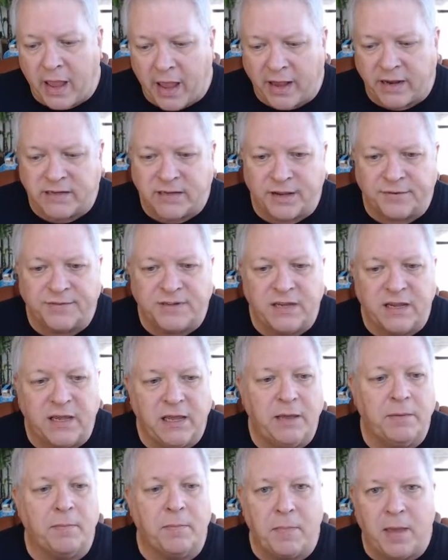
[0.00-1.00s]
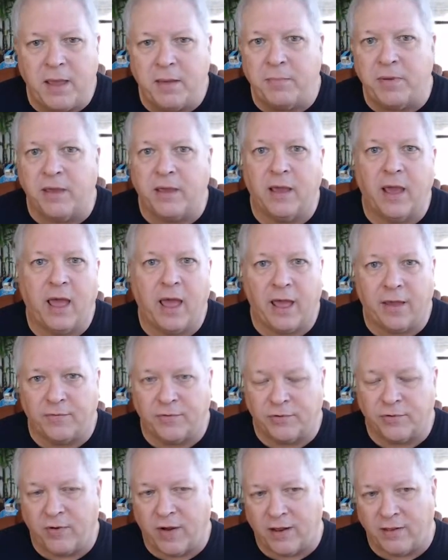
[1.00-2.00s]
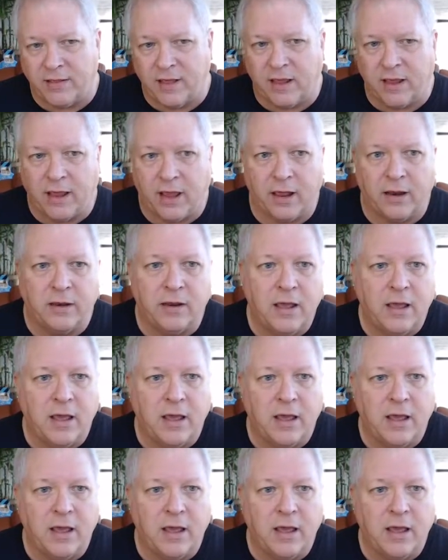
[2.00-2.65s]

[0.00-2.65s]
XFCE maybe. I haven't tried that yet.